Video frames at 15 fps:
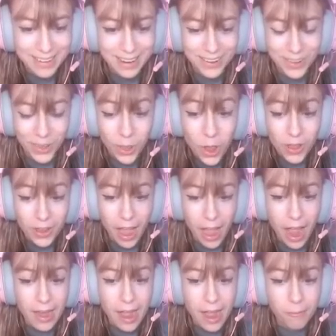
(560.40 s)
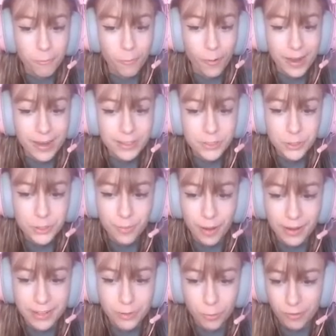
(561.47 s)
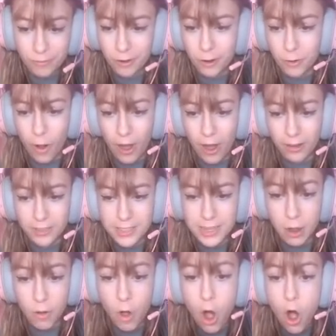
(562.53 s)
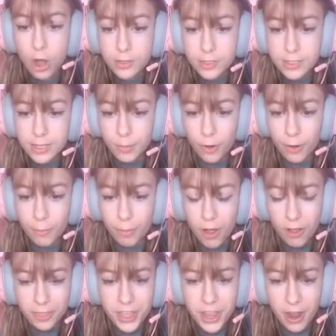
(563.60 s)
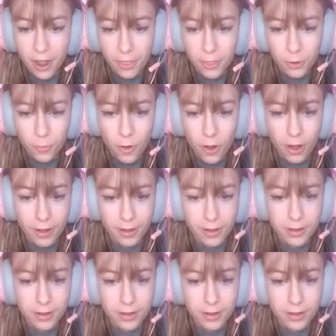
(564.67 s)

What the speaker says: Look, I have way too many Jorvik Wilds now. Someone bought the other one.